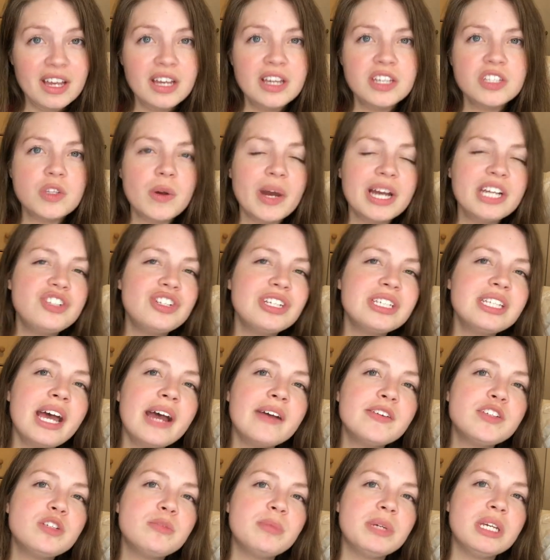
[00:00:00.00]
So I just
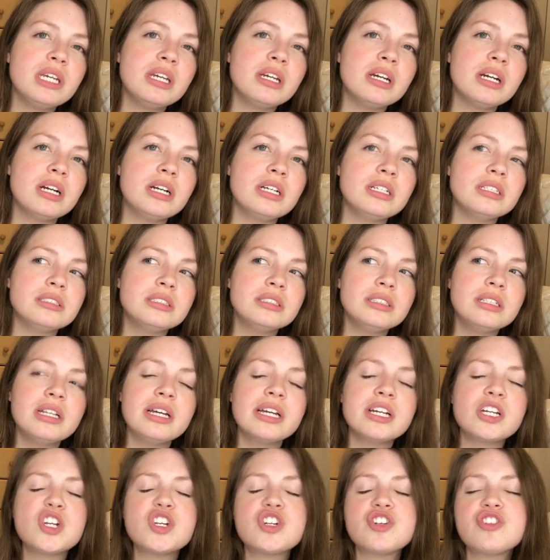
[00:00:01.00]
have to be a little
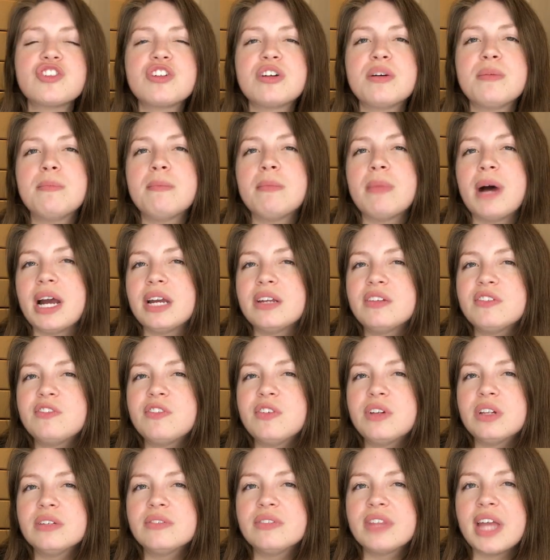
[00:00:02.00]
extra
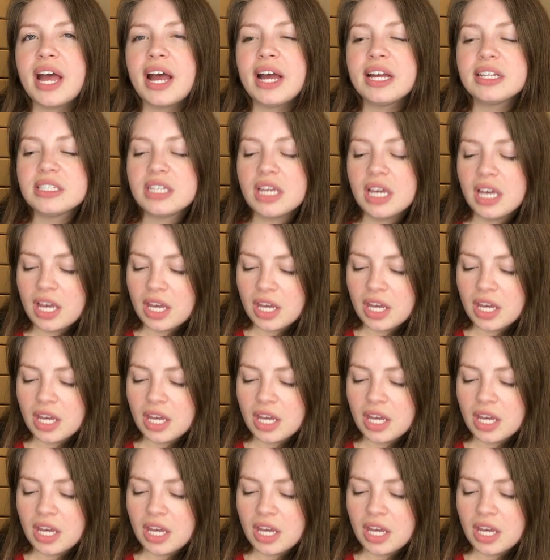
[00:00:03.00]
mindful of that.